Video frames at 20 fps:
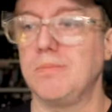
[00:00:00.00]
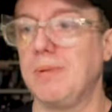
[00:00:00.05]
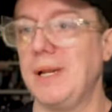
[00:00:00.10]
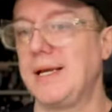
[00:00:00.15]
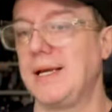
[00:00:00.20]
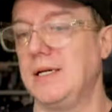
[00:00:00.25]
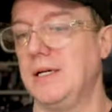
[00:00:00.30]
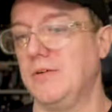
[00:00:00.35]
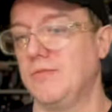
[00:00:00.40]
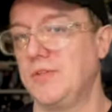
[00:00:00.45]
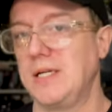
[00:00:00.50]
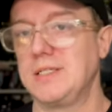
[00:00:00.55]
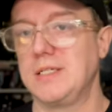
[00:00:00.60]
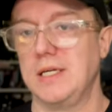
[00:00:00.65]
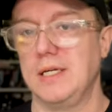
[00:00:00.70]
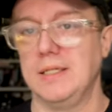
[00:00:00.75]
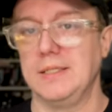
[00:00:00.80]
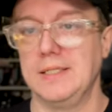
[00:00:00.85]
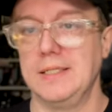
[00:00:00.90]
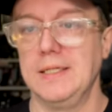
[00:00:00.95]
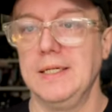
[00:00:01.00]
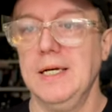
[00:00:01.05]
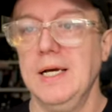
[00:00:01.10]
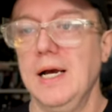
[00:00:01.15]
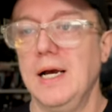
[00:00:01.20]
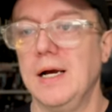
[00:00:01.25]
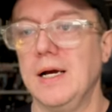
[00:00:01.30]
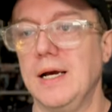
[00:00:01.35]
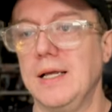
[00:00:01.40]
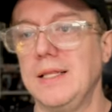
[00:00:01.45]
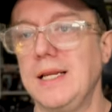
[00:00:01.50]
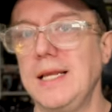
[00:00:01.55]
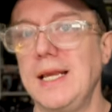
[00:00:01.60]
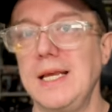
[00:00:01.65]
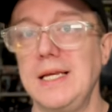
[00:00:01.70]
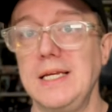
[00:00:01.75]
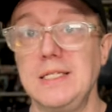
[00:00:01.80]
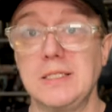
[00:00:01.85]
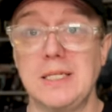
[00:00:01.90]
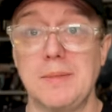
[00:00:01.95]
black enough. That's the idea. Uh, and then he,
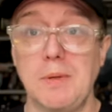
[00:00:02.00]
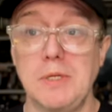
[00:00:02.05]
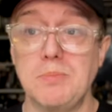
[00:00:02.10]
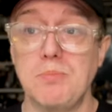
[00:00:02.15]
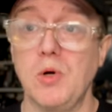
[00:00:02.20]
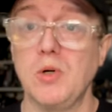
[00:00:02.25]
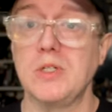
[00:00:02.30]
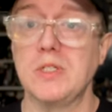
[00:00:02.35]
he's, he's put on a